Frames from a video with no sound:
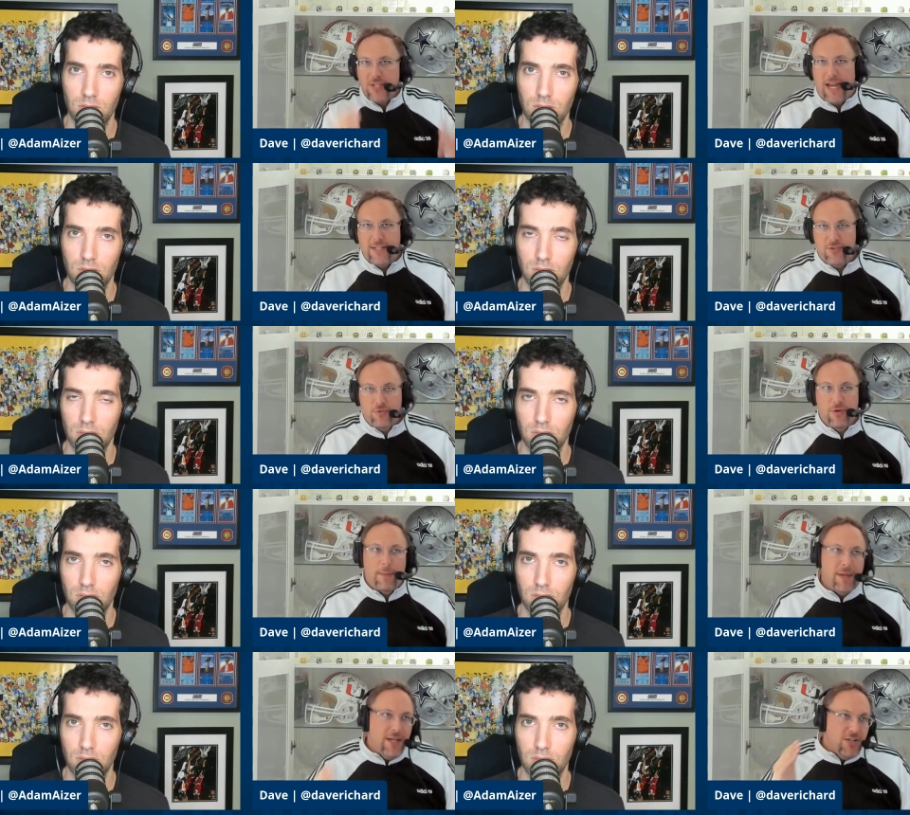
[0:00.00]
Speaker 1: guys screw
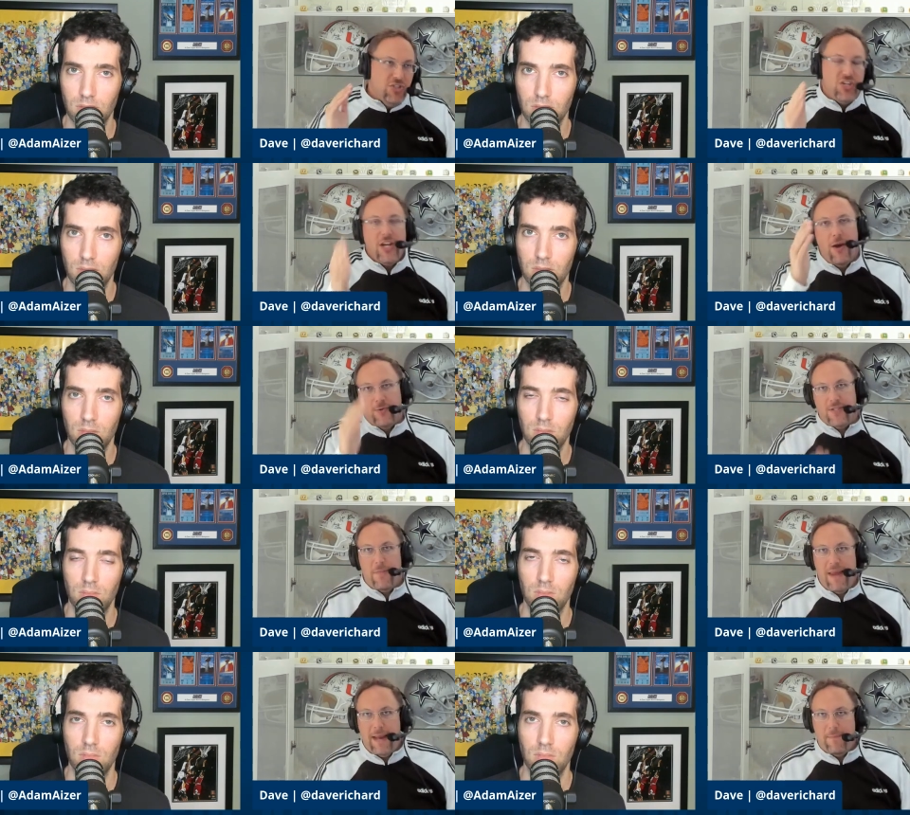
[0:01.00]
up, Gio's
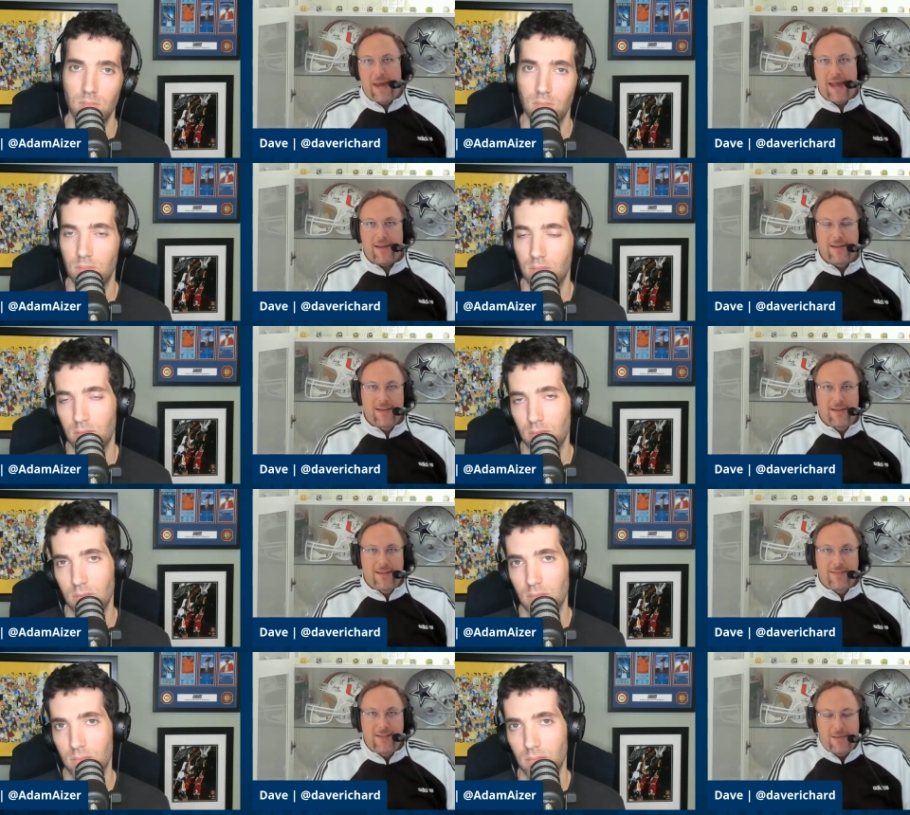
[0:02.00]
the main back.
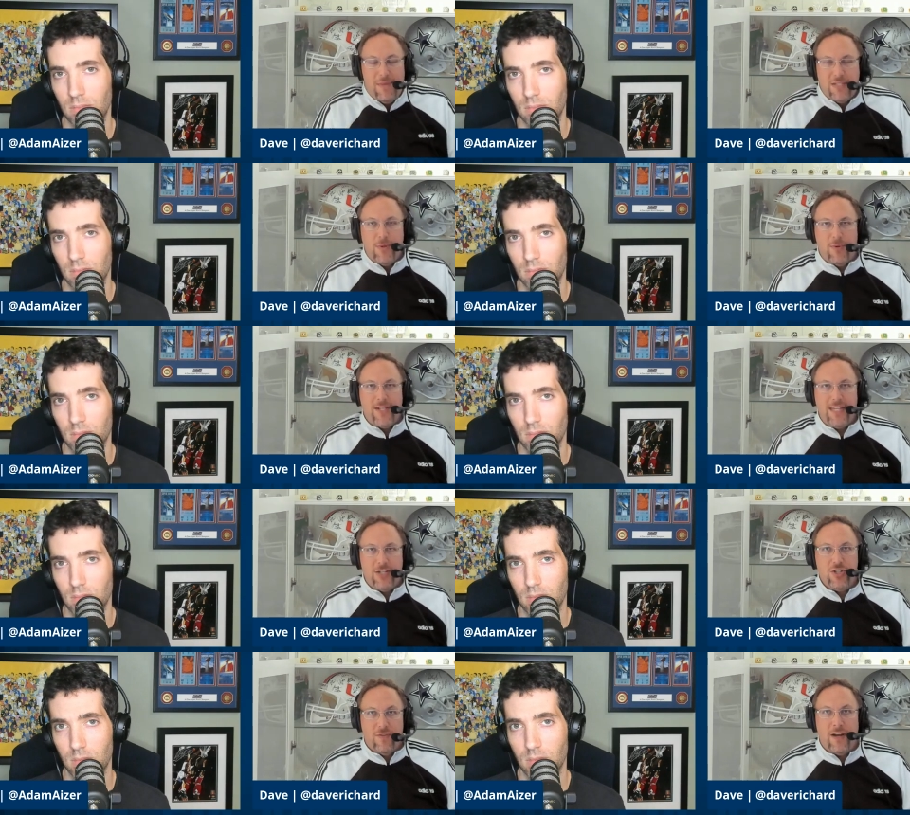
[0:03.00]
It makes me want to
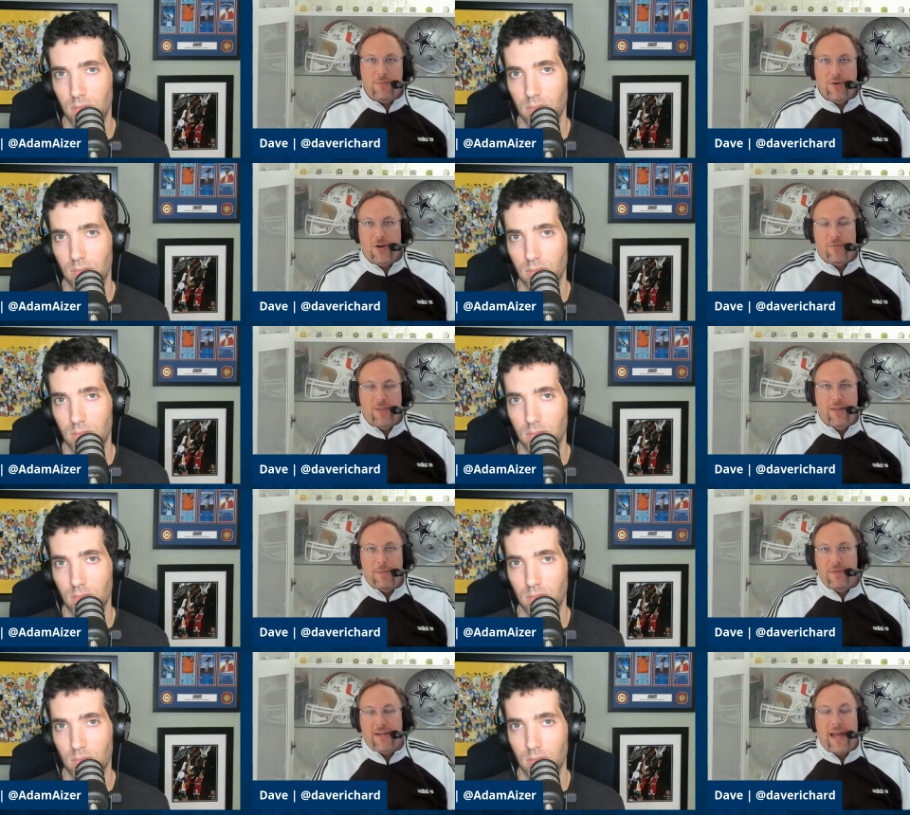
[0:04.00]
take Giovanni Bernard with a
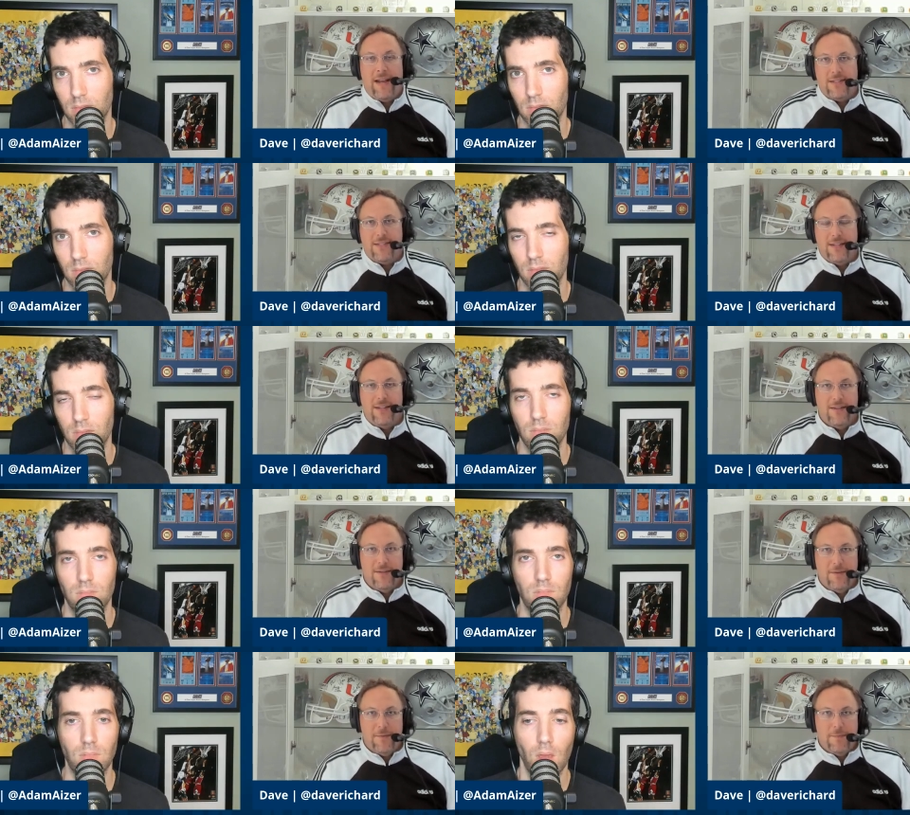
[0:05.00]
late pick, honestly.
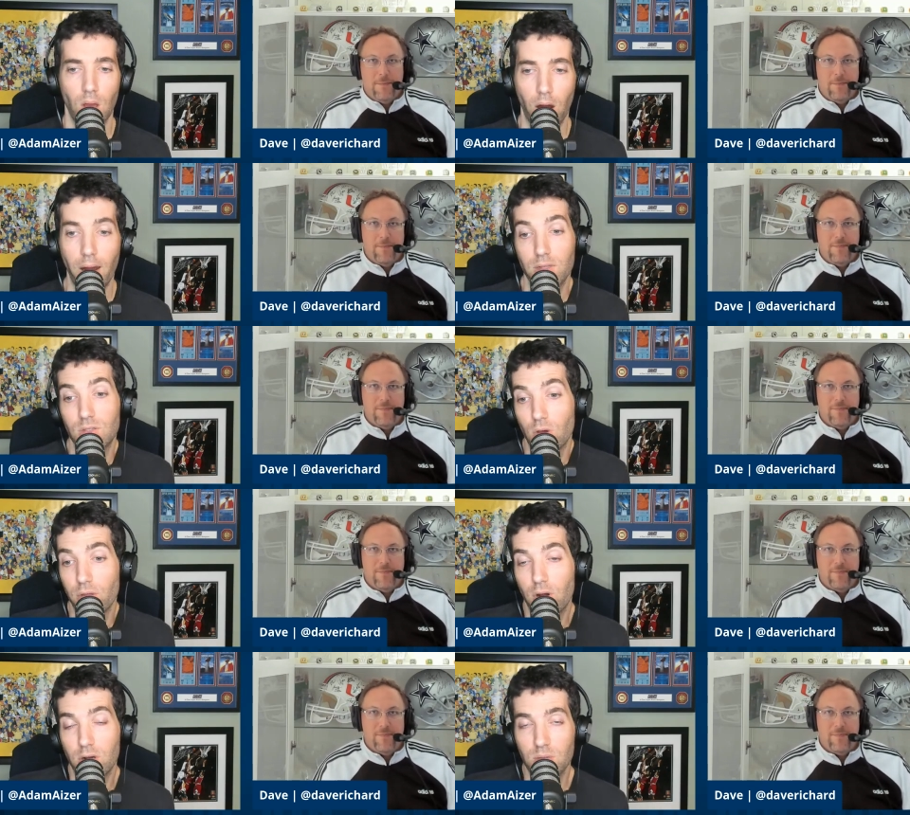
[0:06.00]
Speaker 2: All right, so
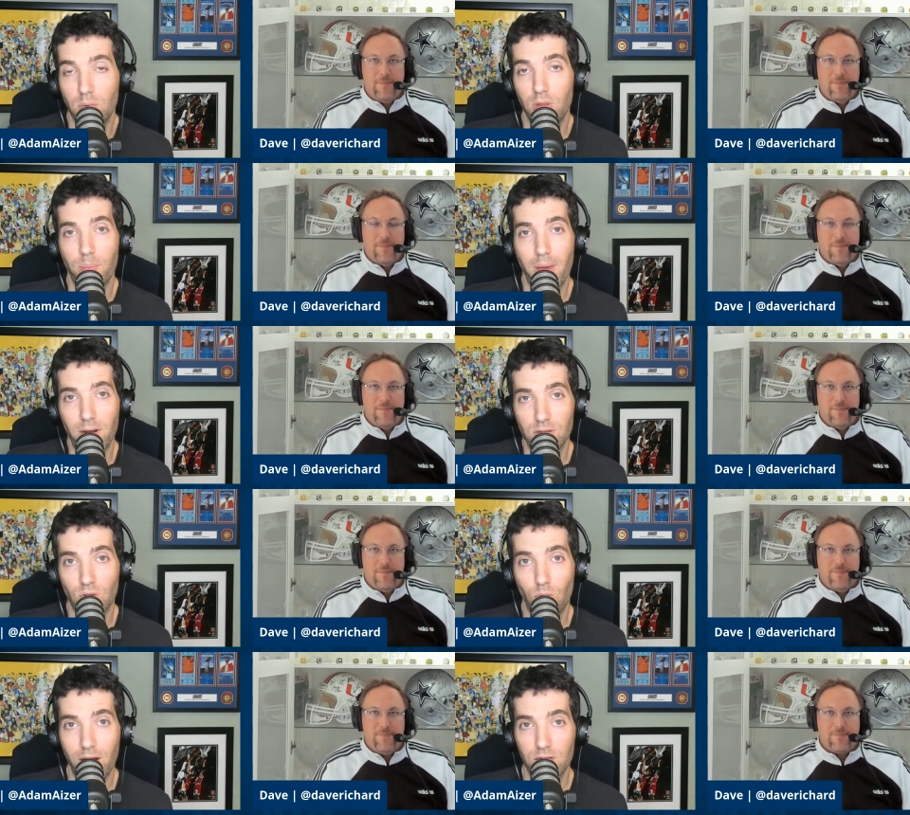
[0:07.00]
there are some other battles to
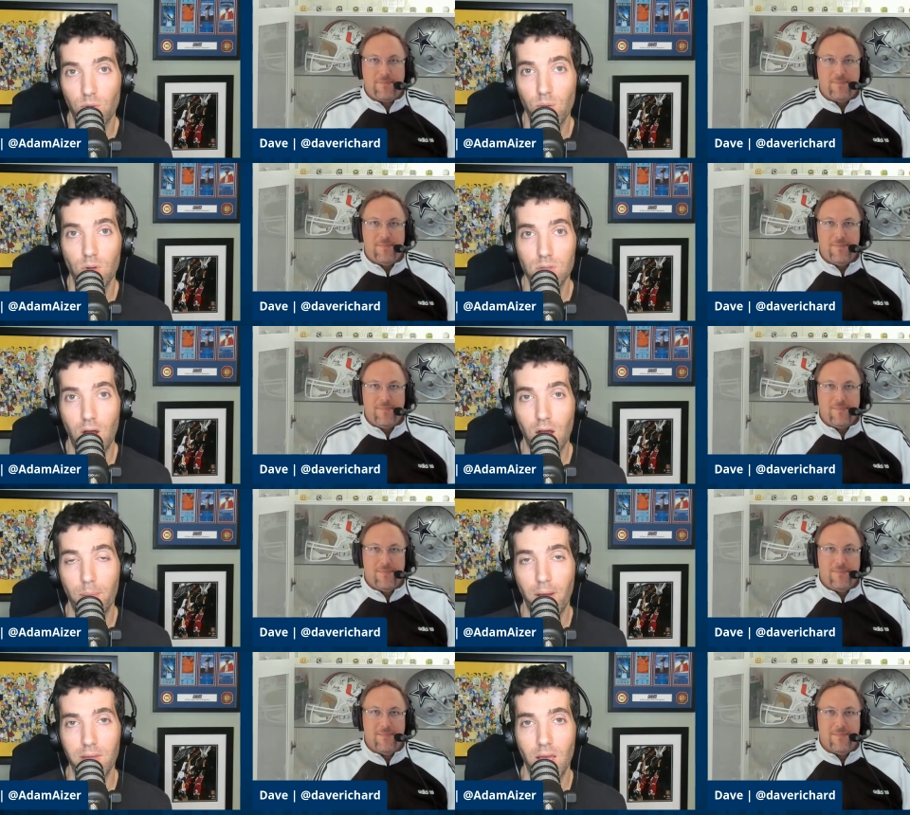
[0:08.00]
watch, and we will talk
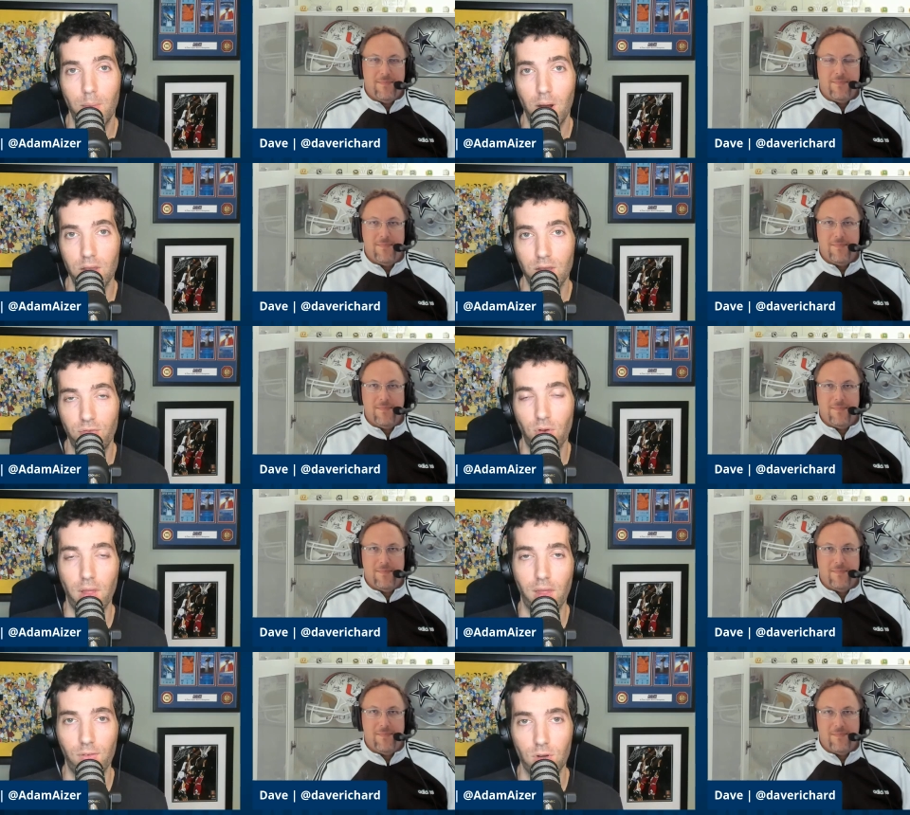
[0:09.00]
about them on the
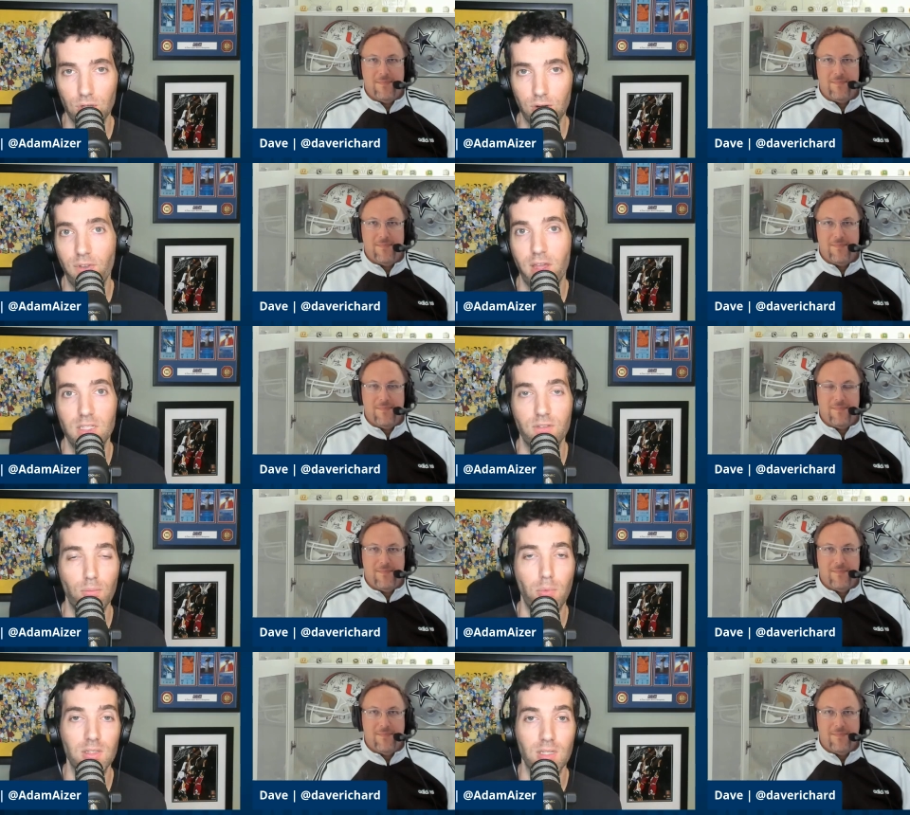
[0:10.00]
full-length version of Fantasy
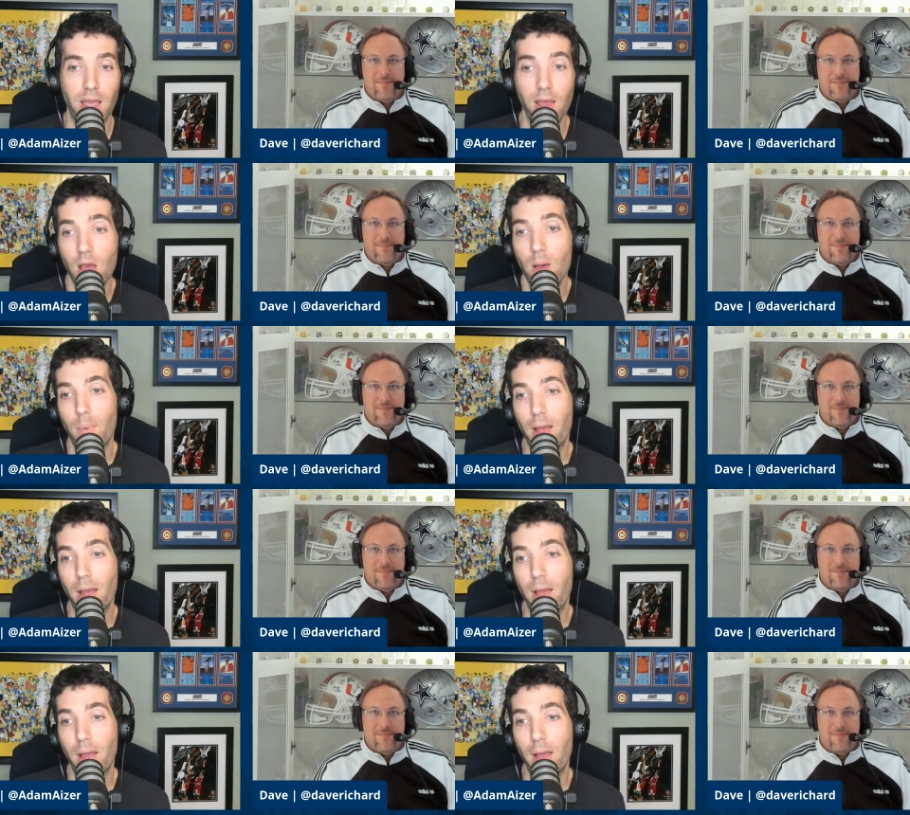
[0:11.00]
Football Today. Michael